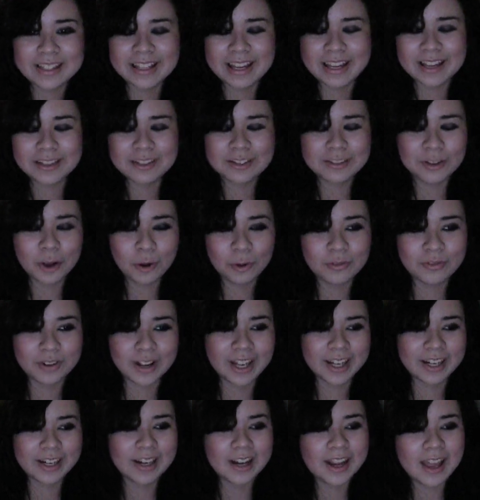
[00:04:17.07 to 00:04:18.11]
It's like so
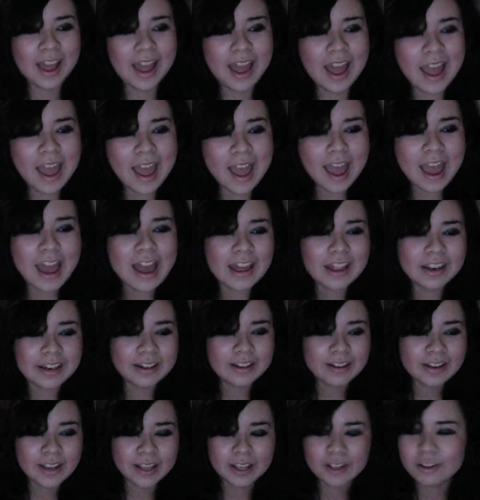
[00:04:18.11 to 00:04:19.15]
fun,
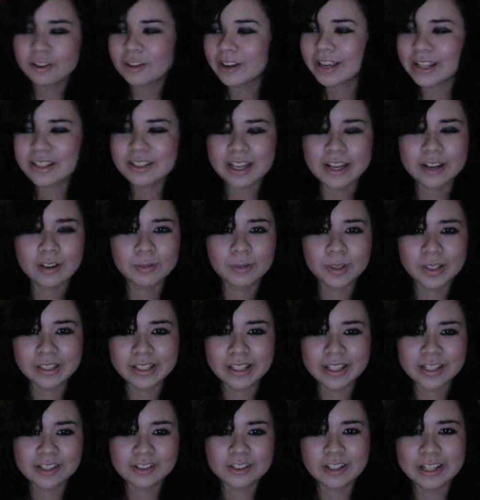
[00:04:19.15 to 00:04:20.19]
and it creates like a
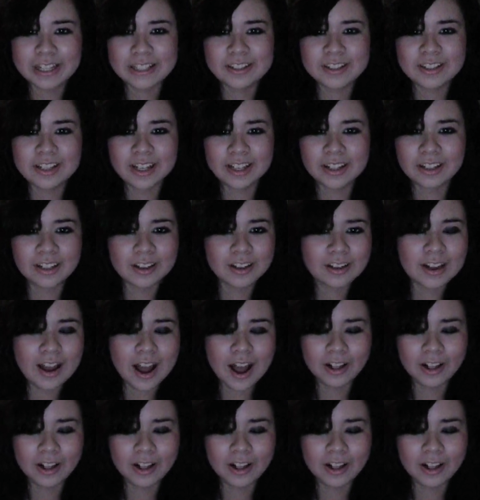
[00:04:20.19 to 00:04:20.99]
really interesting